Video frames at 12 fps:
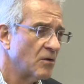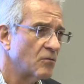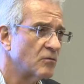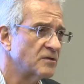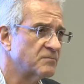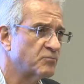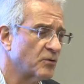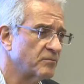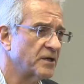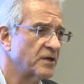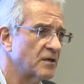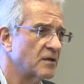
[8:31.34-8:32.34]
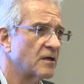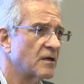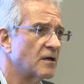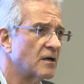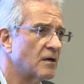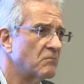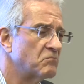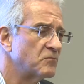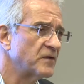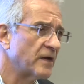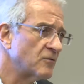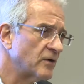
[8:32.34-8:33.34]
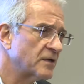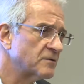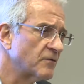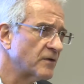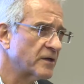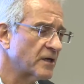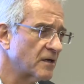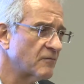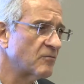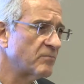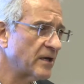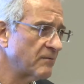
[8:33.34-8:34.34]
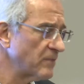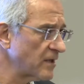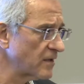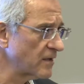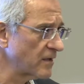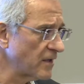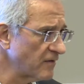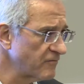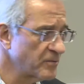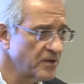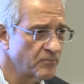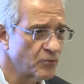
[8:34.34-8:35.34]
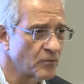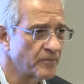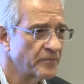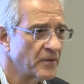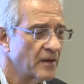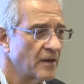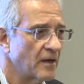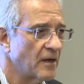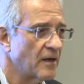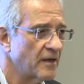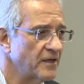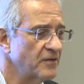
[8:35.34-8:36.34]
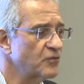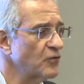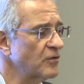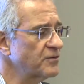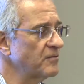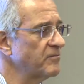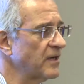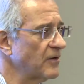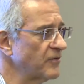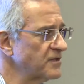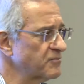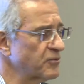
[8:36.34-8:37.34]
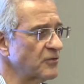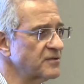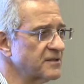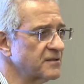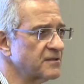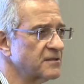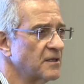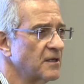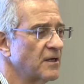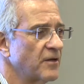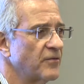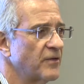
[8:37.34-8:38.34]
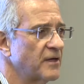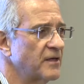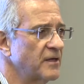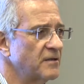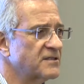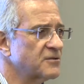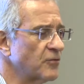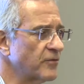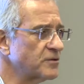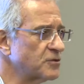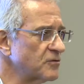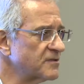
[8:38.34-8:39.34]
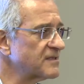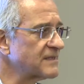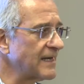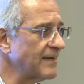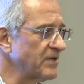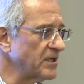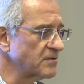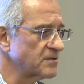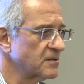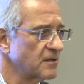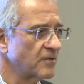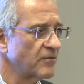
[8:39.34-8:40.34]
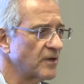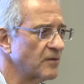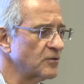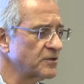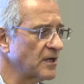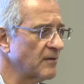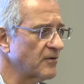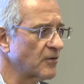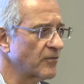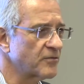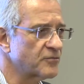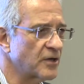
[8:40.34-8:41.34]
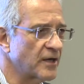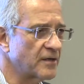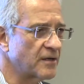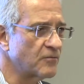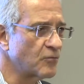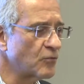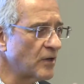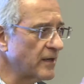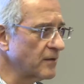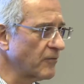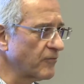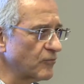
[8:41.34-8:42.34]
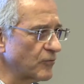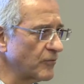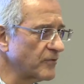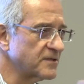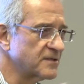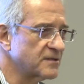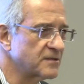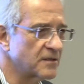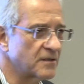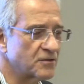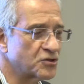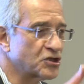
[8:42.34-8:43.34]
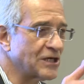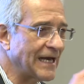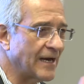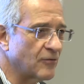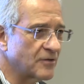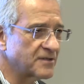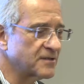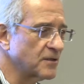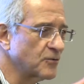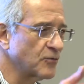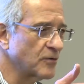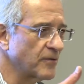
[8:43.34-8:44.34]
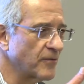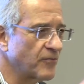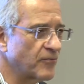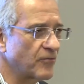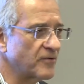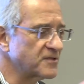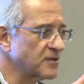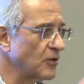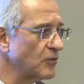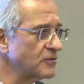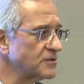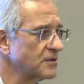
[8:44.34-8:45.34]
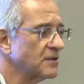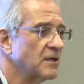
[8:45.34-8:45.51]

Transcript: was probably uh, directed the killing of about a million and a half people, uh, he talked about this process that he saw the Jews as lemmings. They would come out of the train and run through this uh, schlauch, as they called it, through this hose,